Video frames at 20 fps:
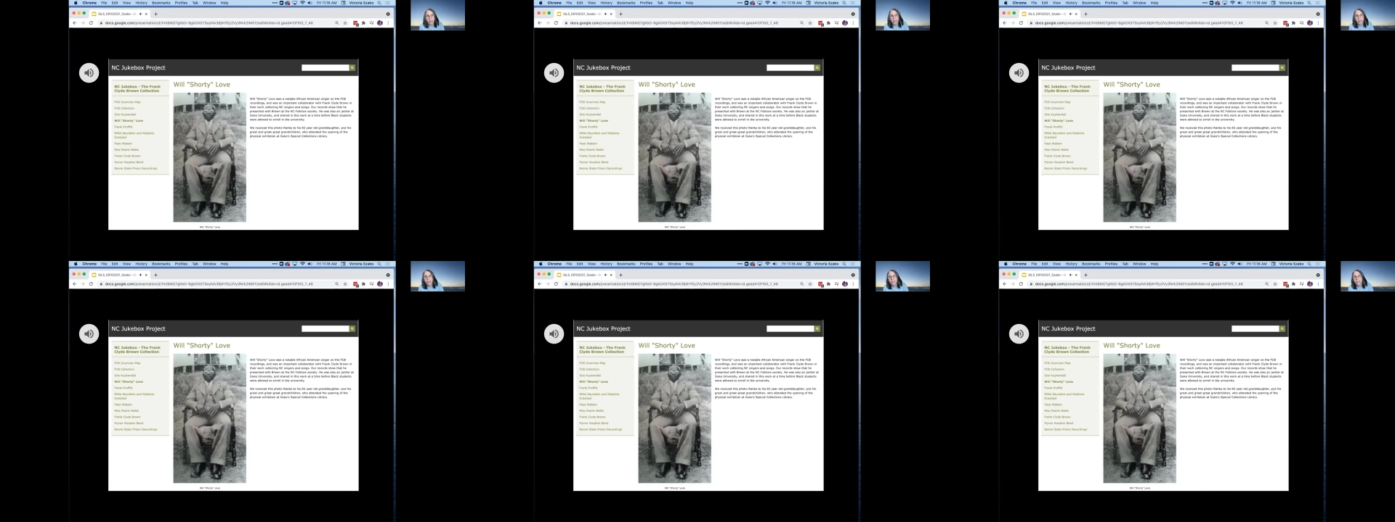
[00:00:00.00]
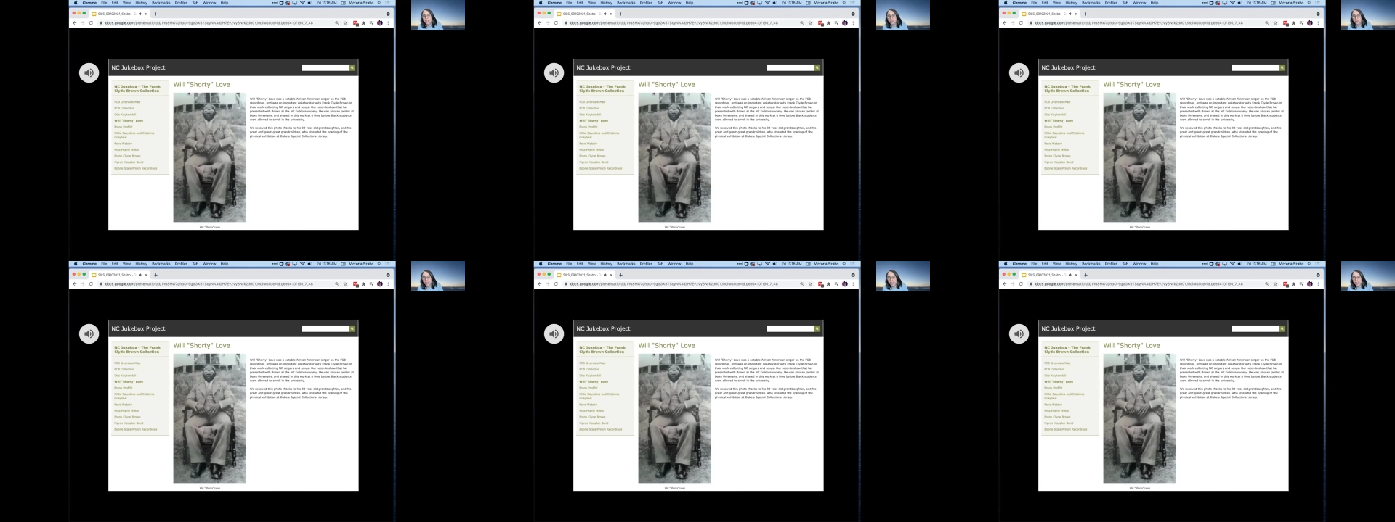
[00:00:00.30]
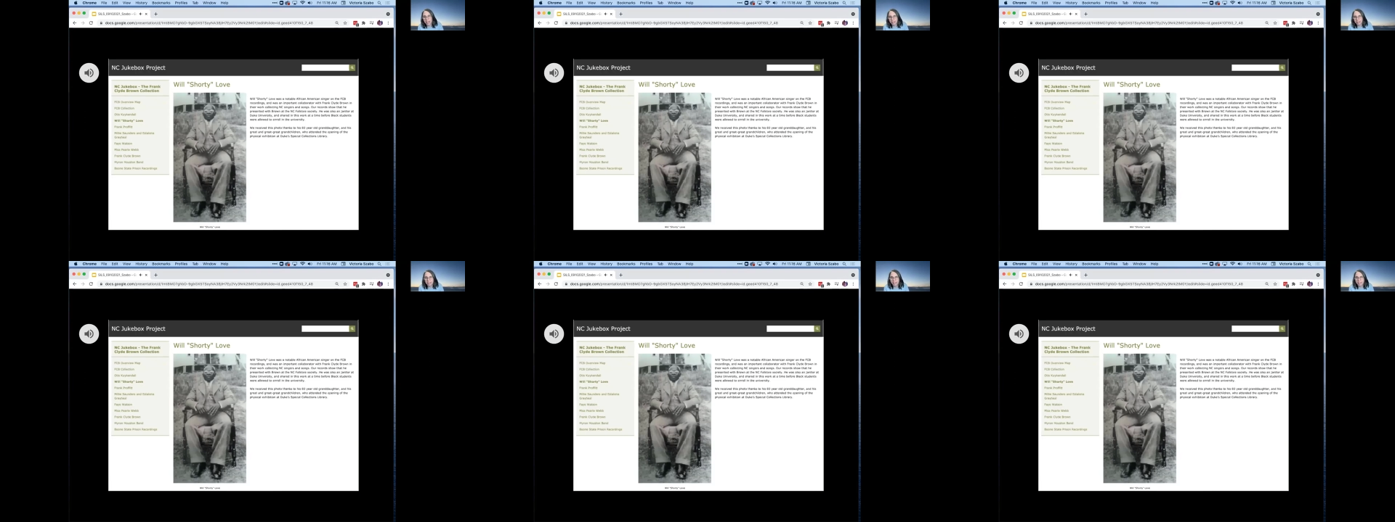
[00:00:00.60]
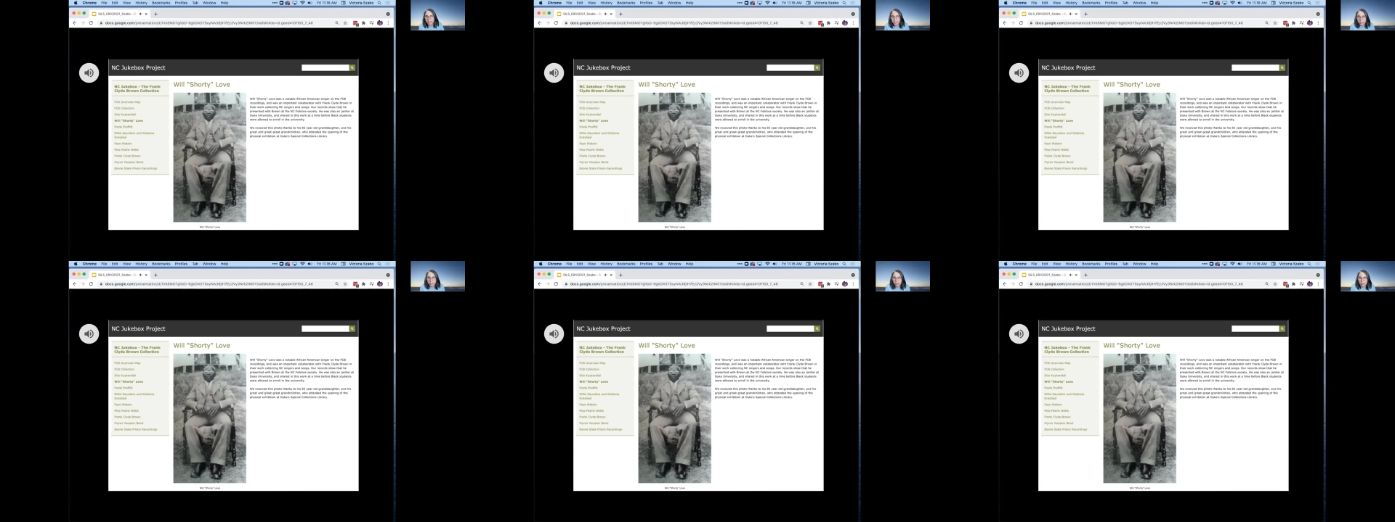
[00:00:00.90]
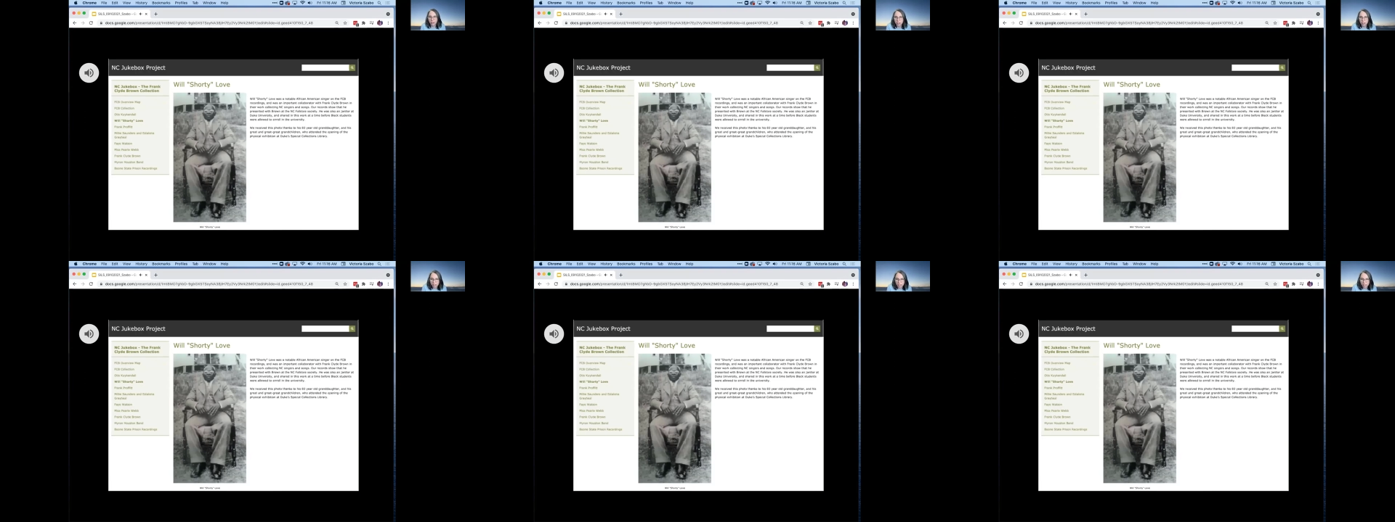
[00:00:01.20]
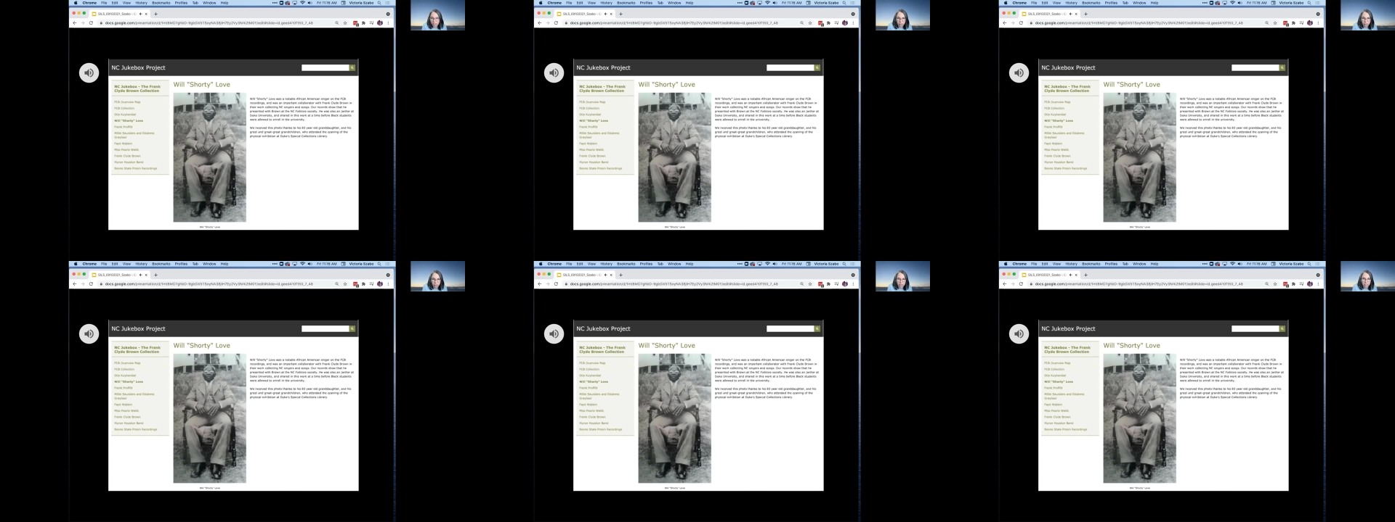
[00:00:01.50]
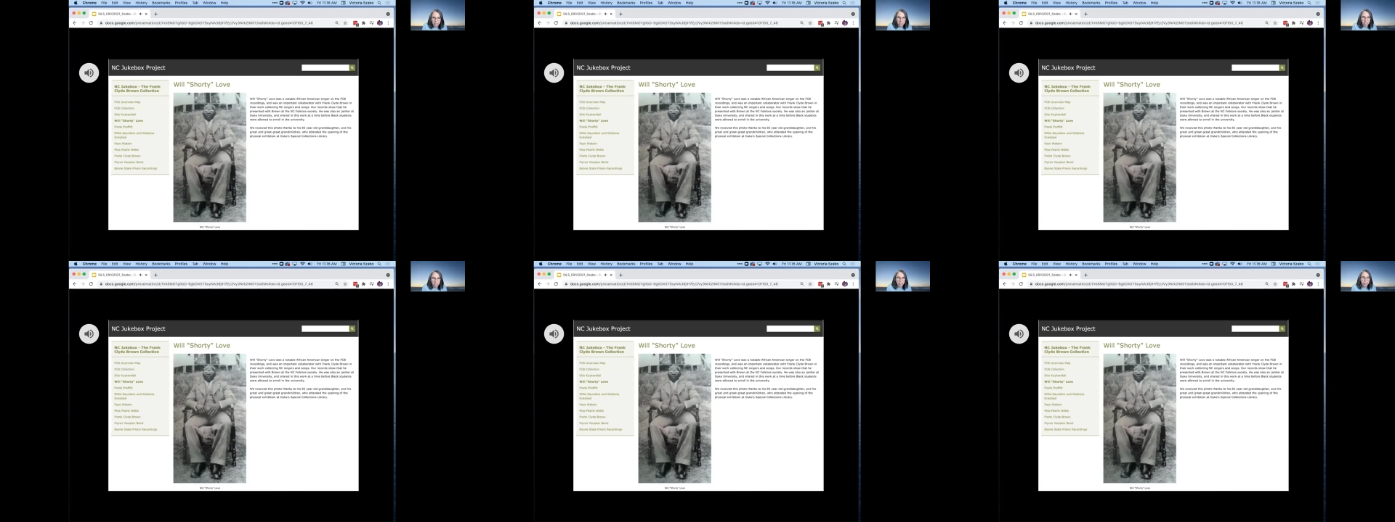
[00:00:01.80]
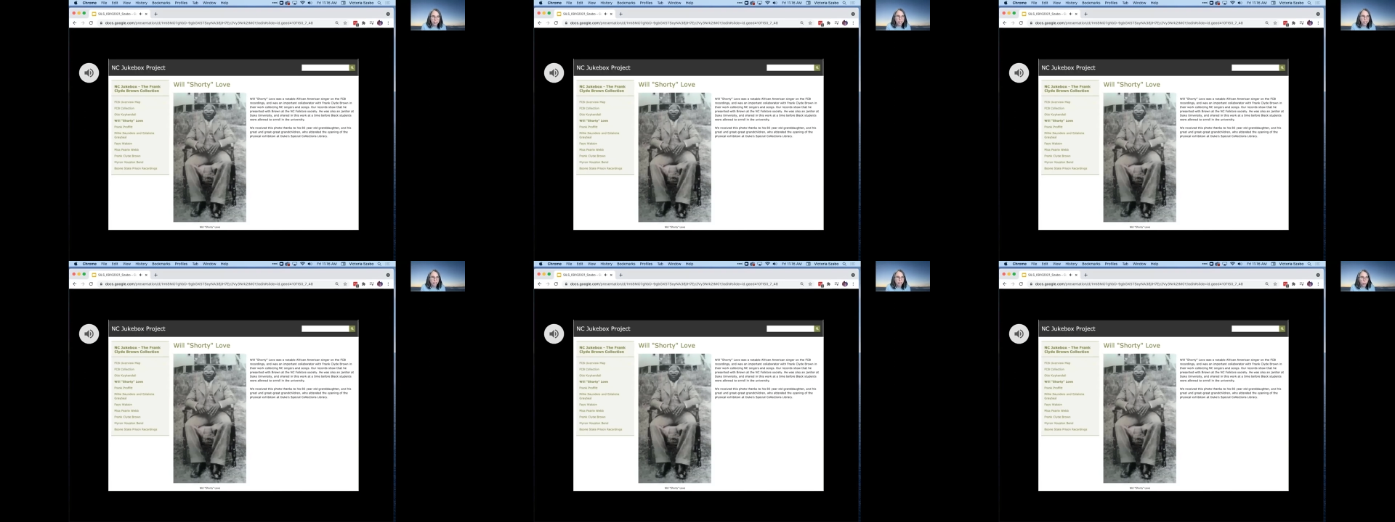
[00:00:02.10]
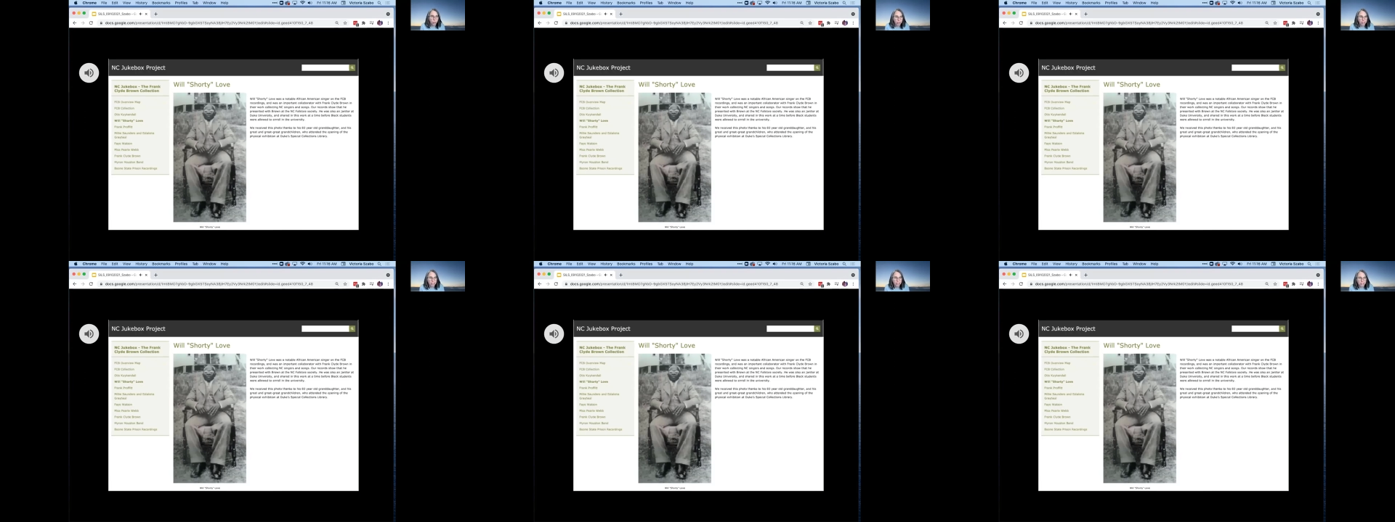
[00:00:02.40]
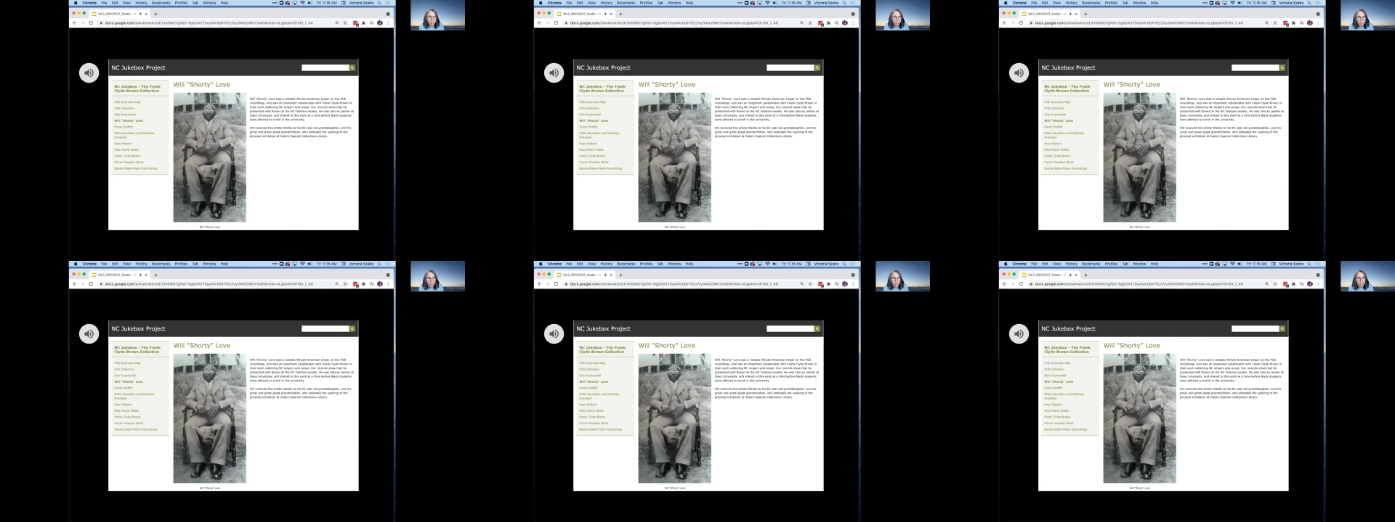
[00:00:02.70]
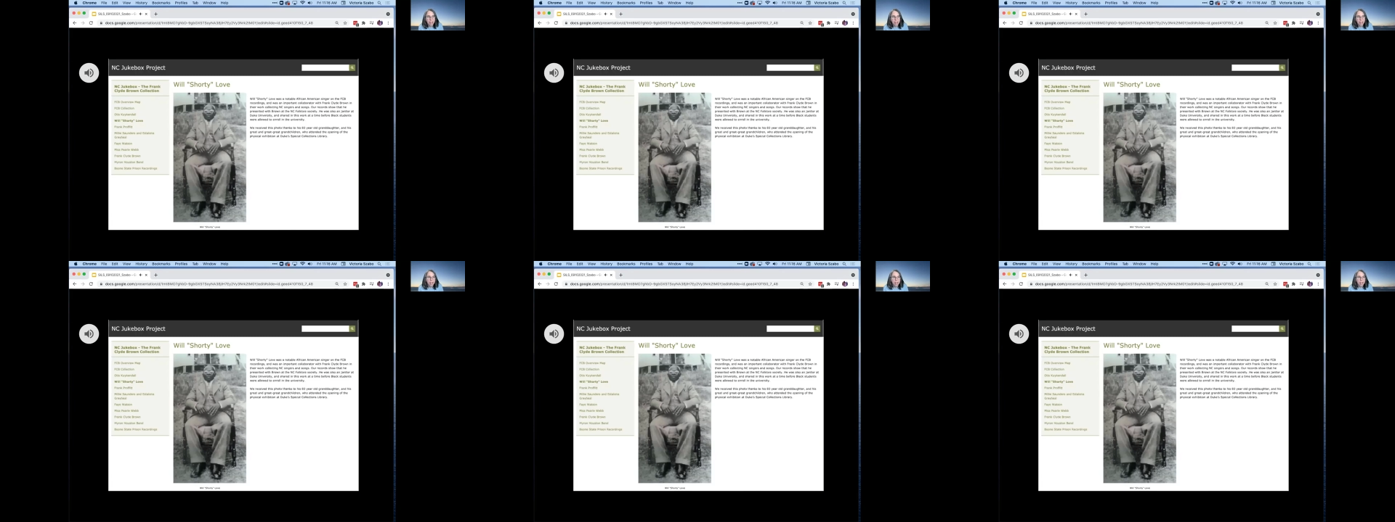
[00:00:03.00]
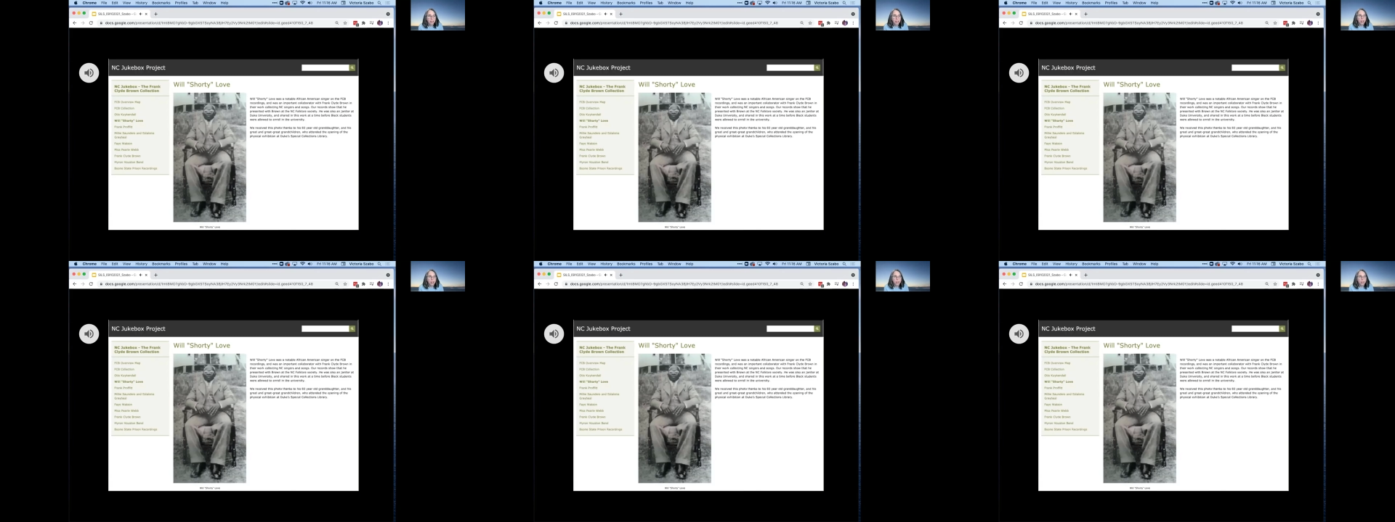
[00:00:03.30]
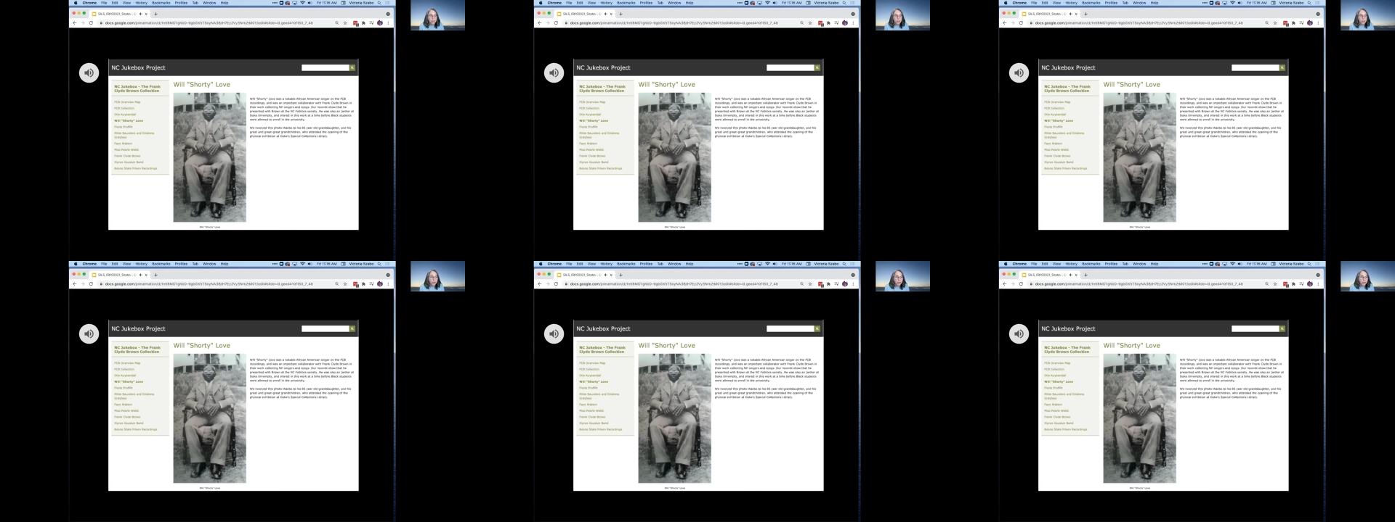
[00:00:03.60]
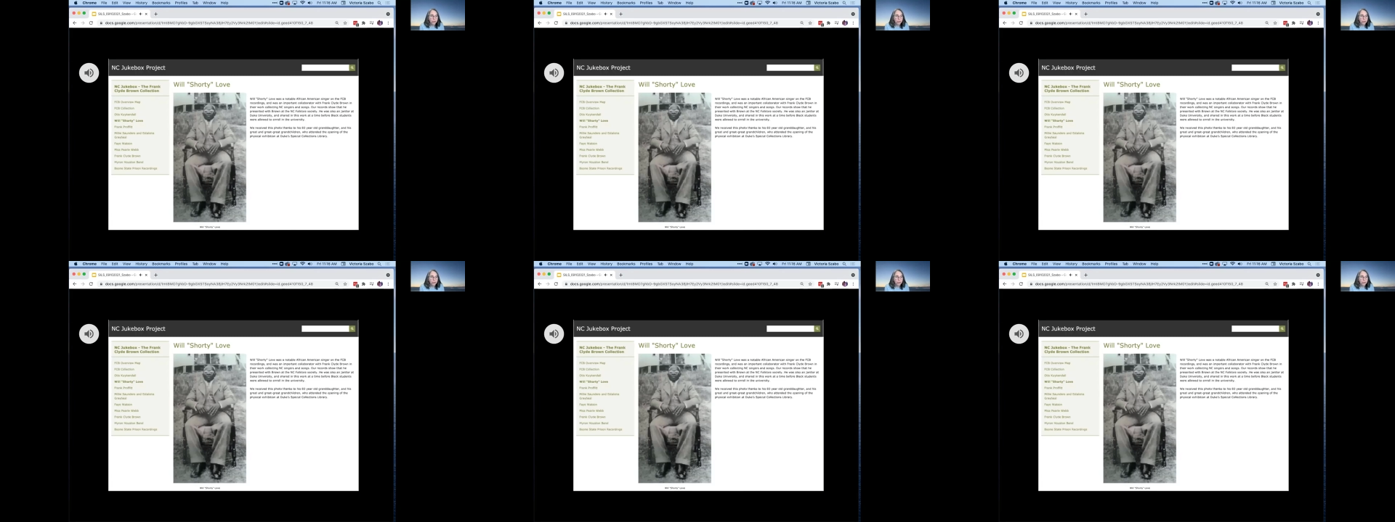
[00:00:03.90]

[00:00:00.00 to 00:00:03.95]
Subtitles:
(no speaker visible)